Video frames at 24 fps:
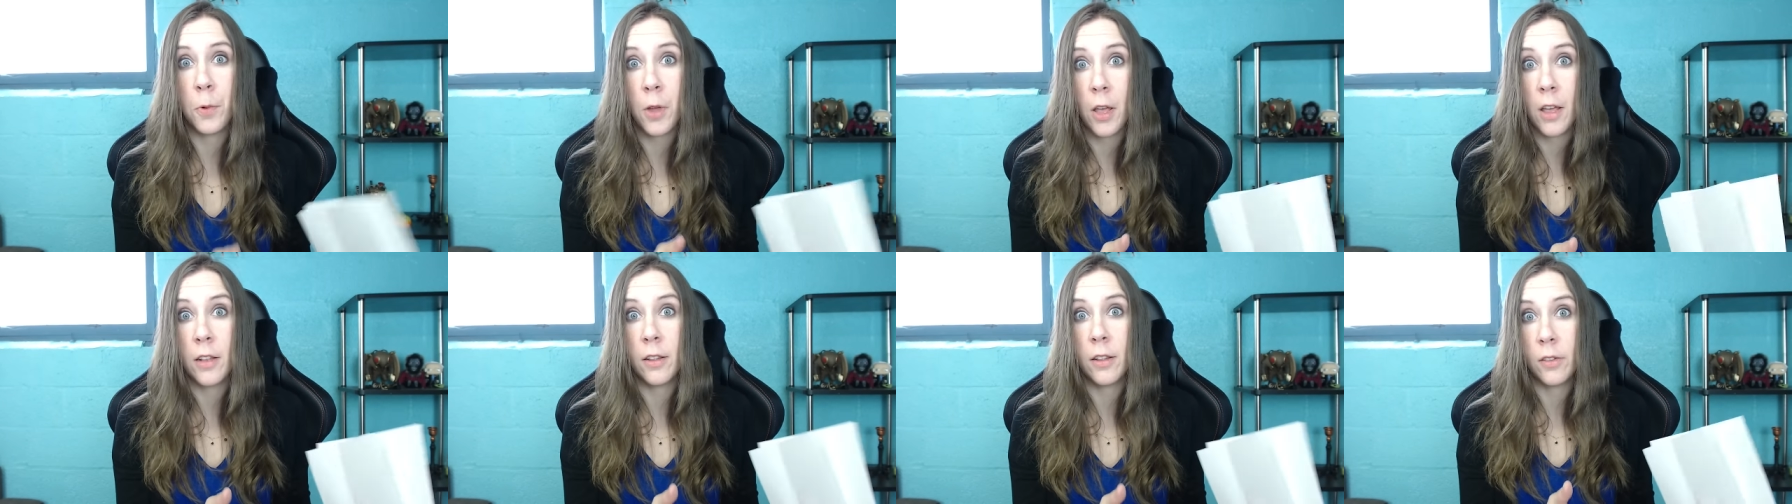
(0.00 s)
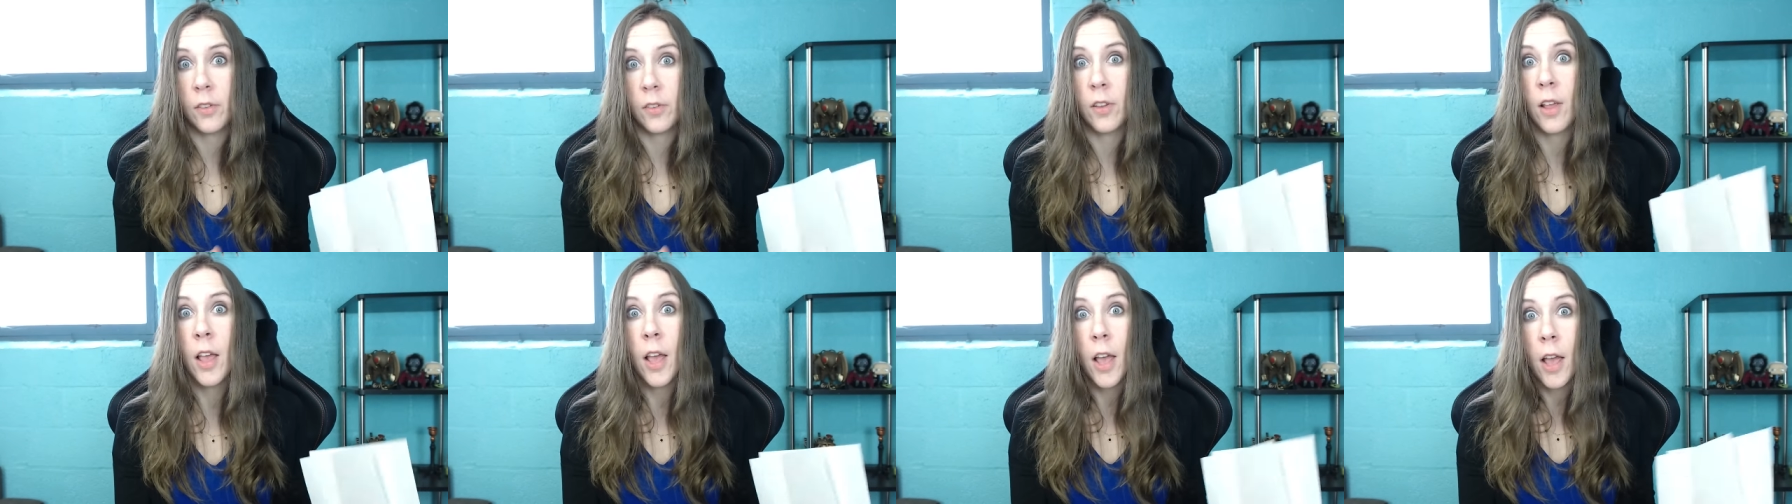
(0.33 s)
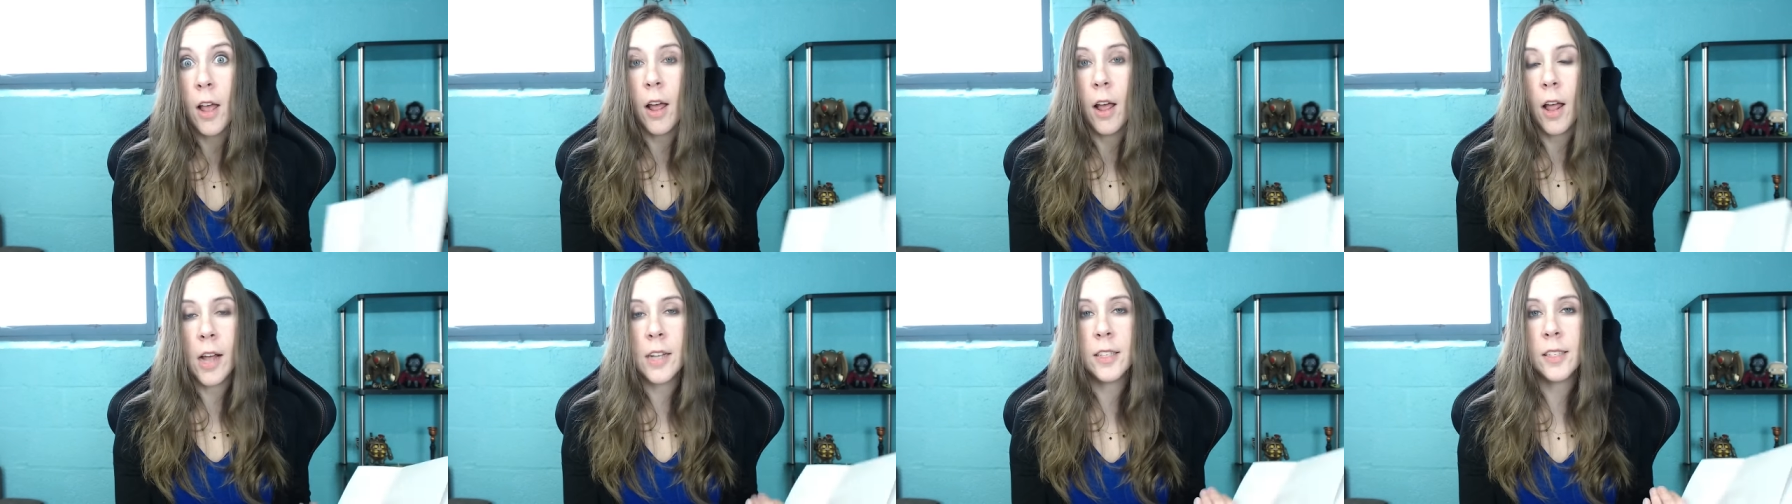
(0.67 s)
It's
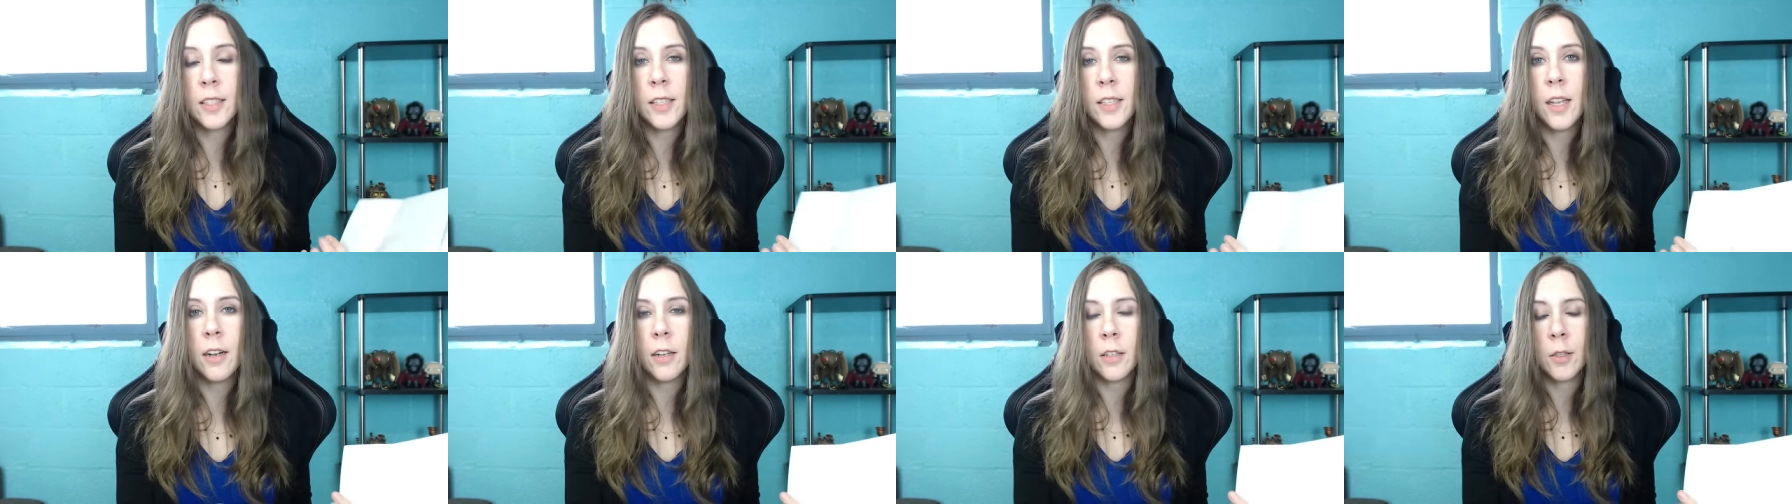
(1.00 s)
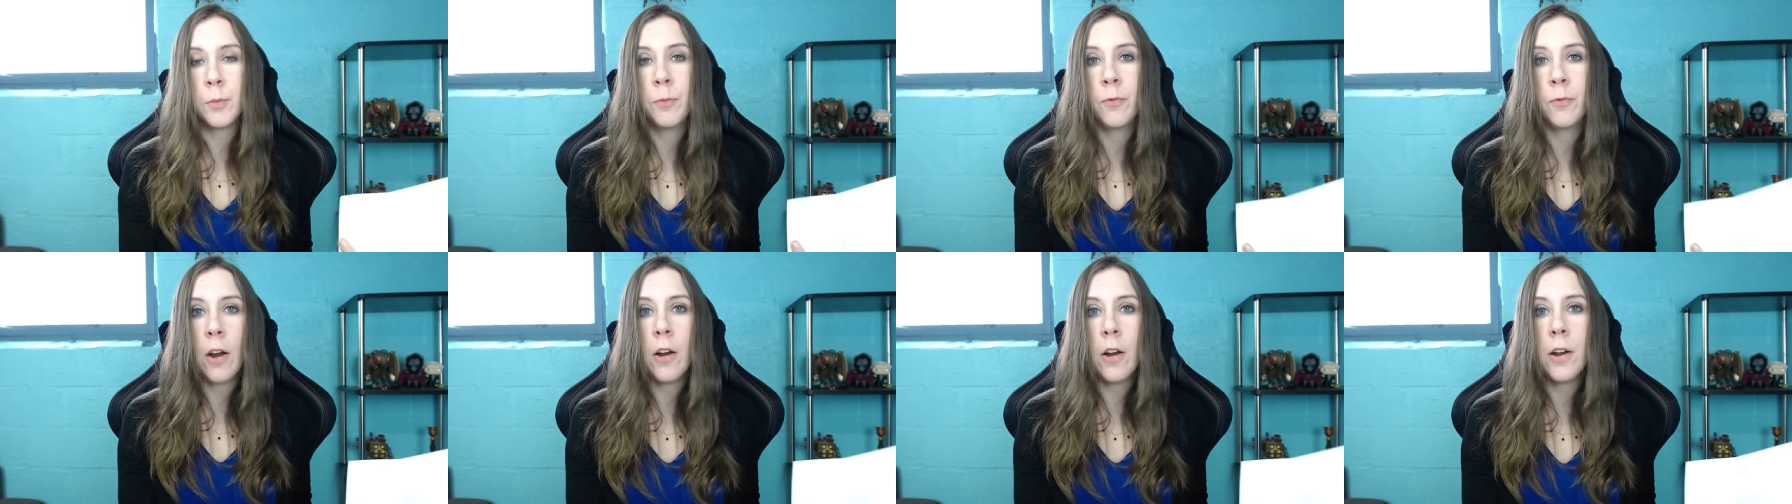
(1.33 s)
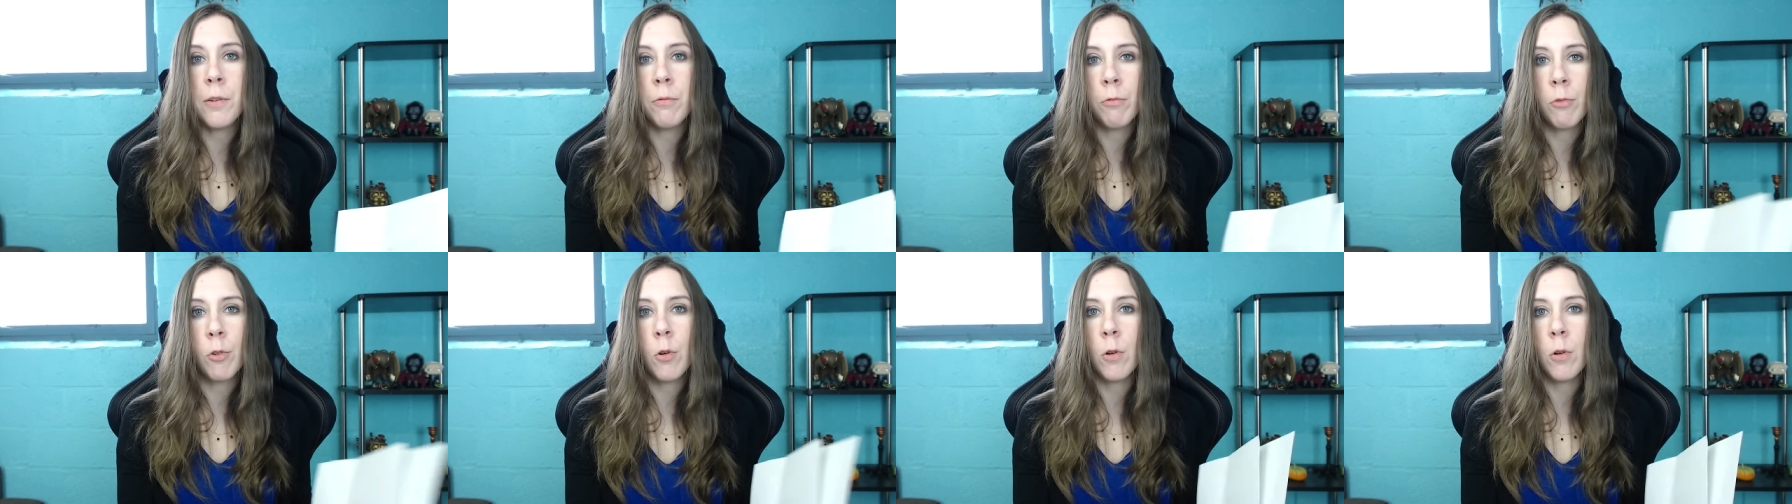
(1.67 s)
as I said, it's very
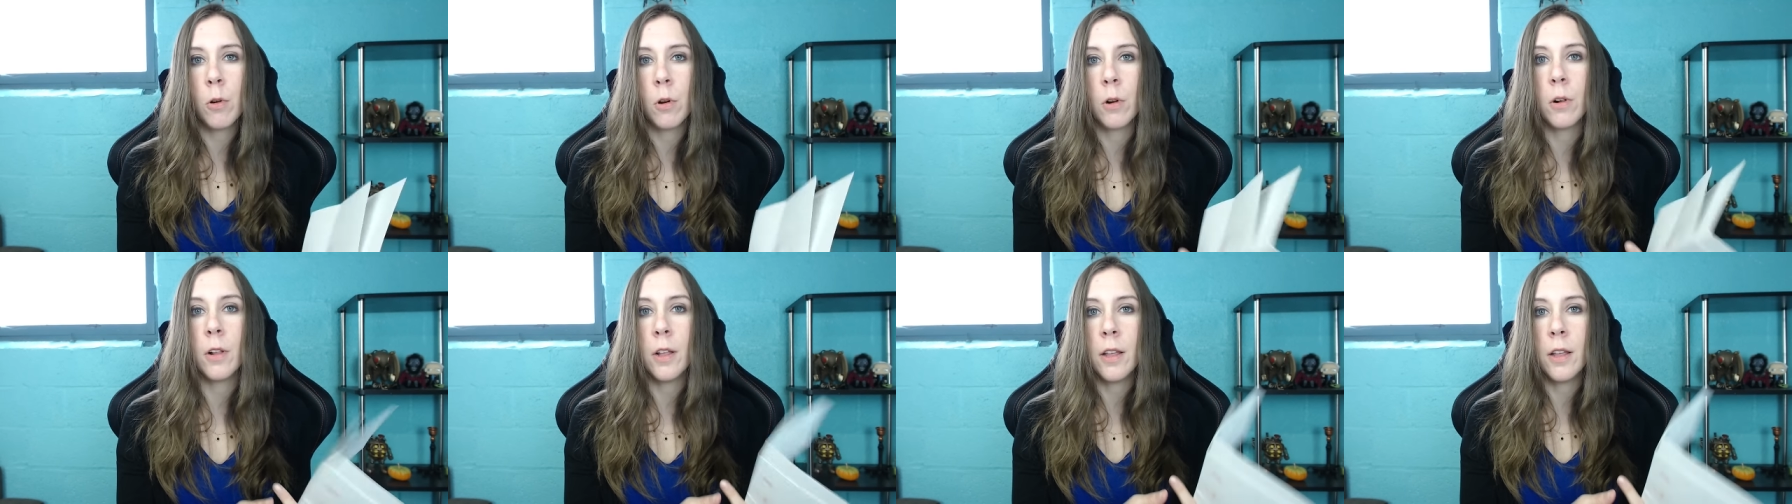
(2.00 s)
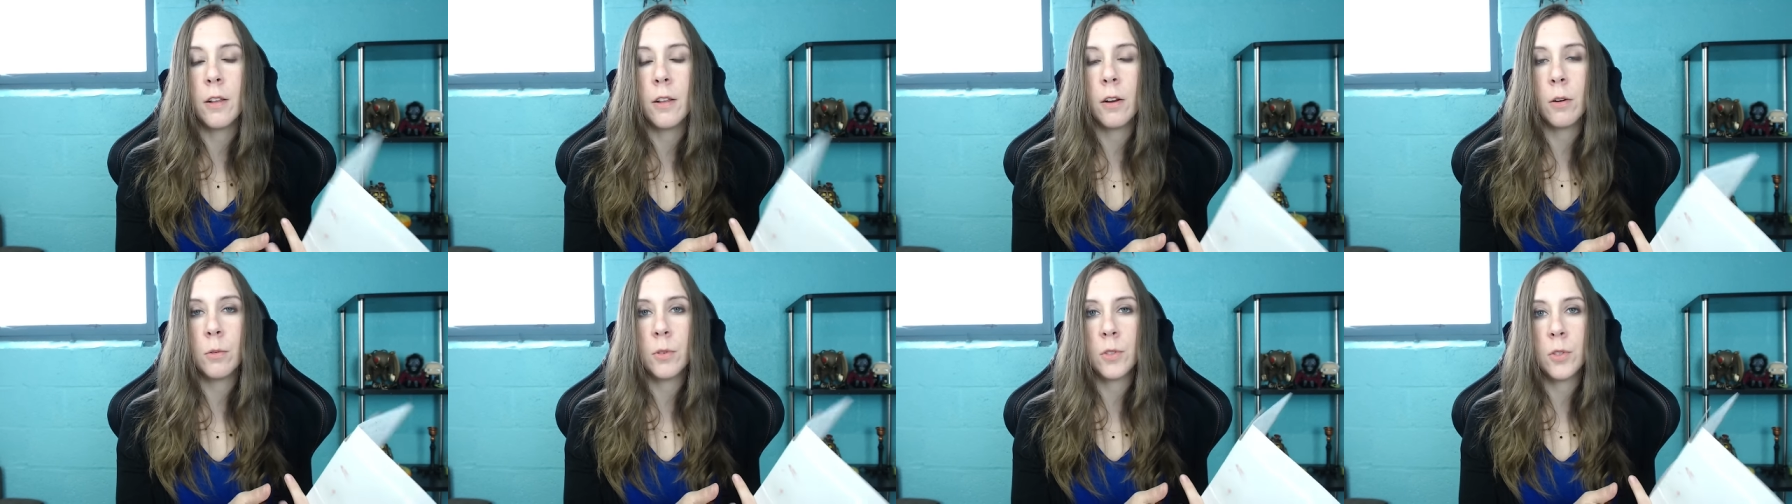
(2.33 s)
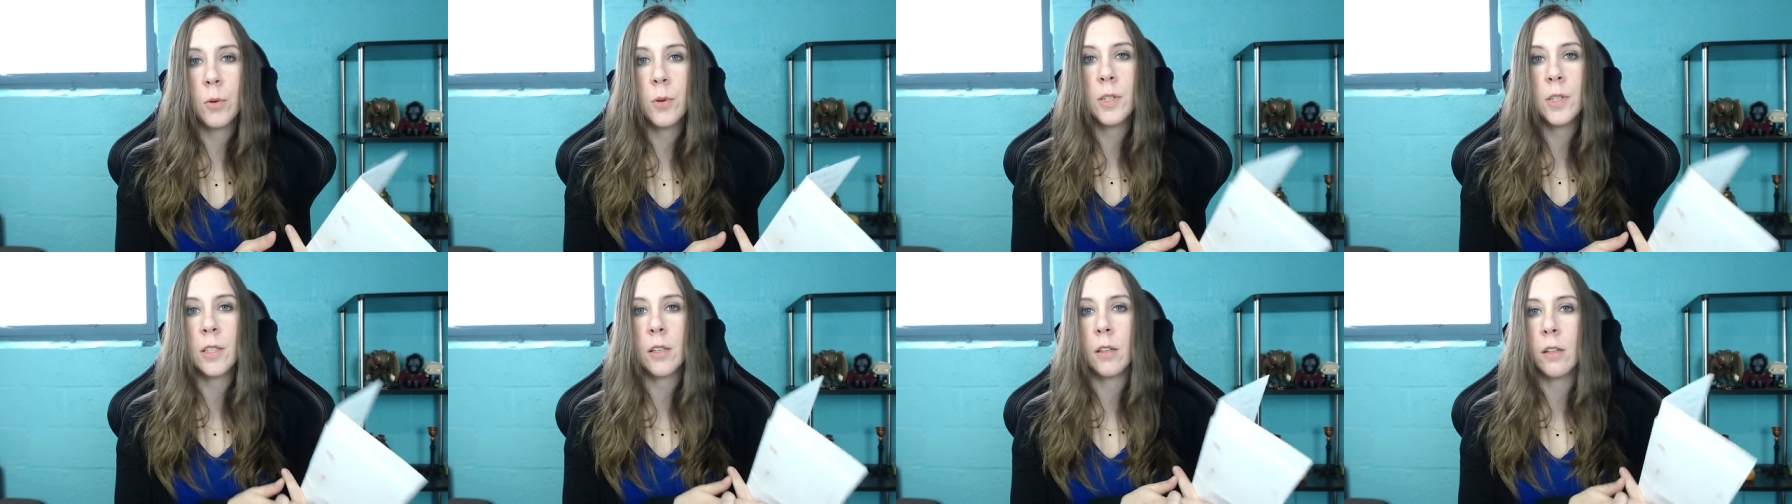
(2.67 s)
rural and there was
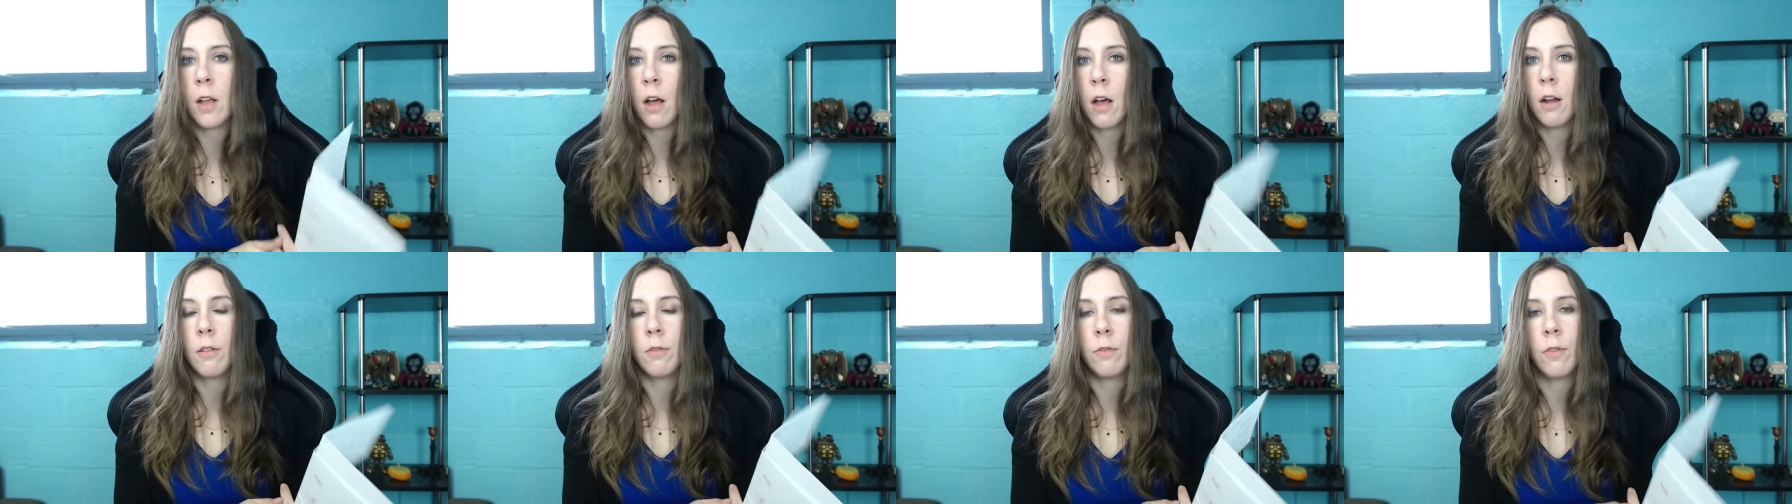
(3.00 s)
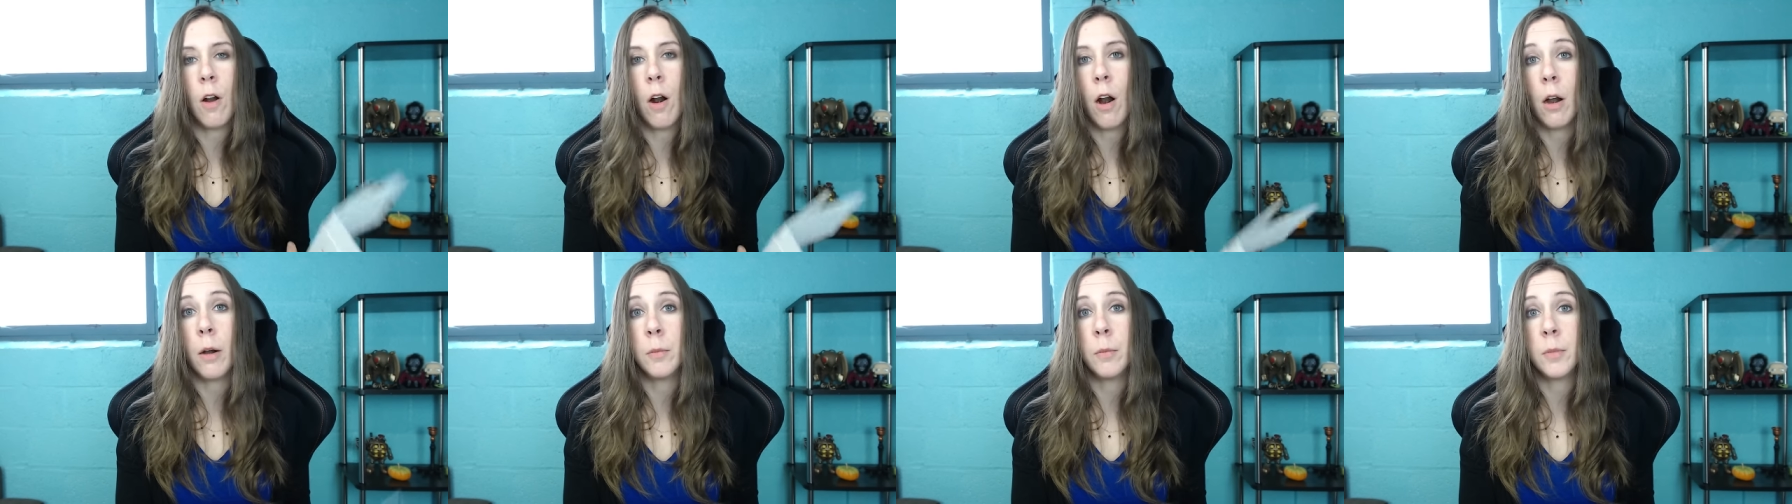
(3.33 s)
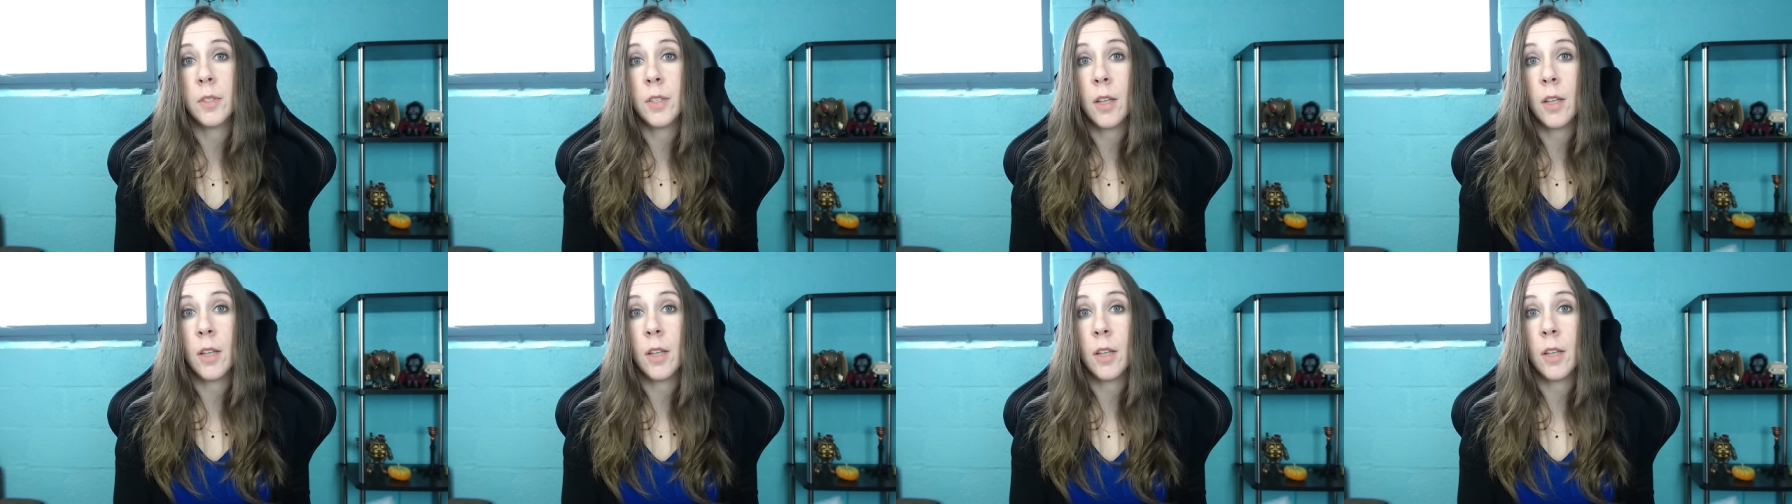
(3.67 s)
always a lot of farms,